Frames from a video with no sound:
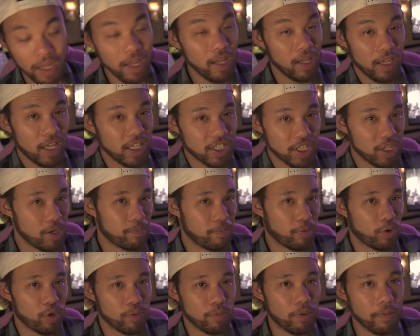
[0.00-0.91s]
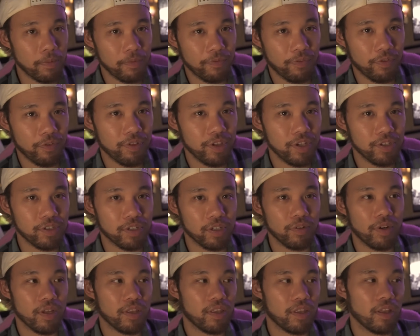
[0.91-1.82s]
It's an important moment for these
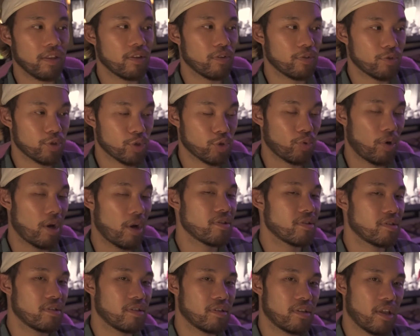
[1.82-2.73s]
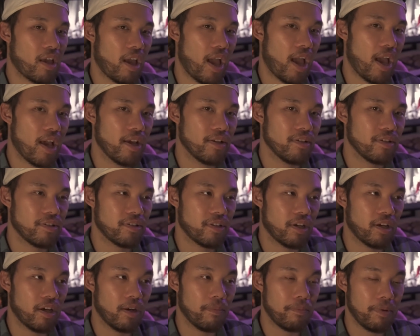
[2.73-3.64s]
two. I think their trust has
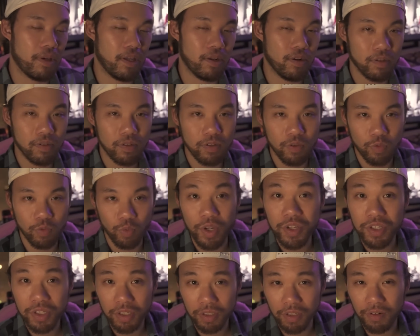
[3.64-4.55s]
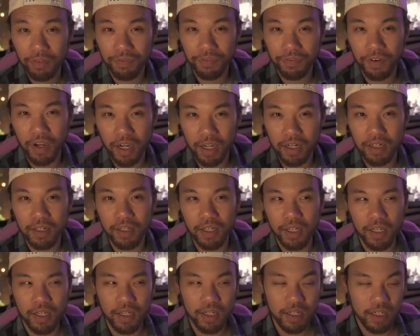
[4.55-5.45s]
uh, been re-solidified.
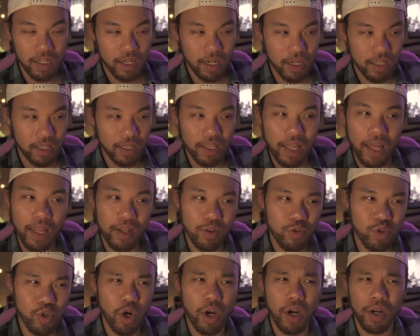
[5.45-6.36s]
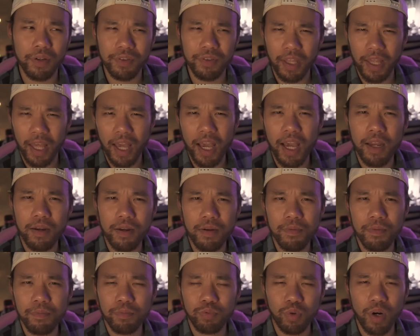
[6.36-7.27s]
I think that talk they
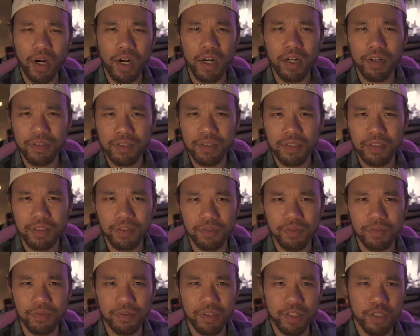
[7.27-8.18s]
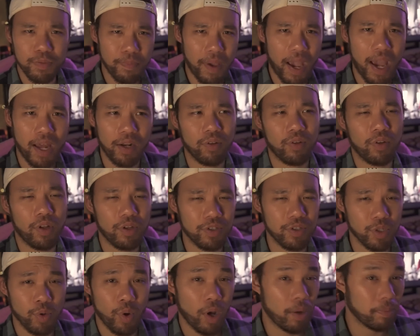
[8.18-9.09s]
had prior to this battle
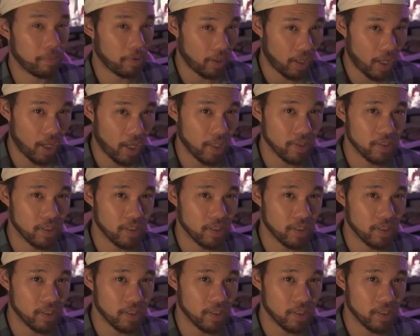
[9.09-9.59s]
also helped a lot.